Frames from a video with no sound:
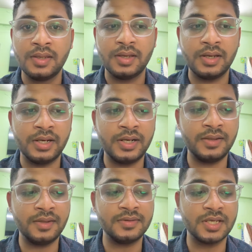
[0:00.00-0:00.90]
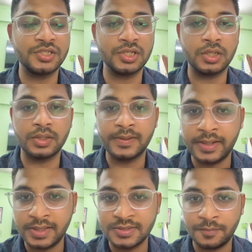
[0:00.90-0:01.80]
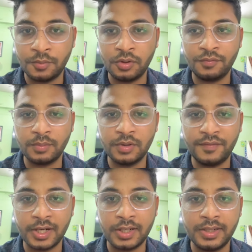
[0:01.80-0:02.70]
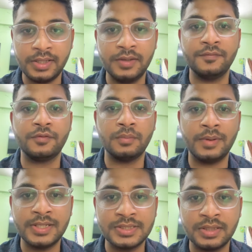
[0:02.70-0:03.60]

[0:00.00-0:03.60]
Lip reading: it is such a great support from the faculty, from I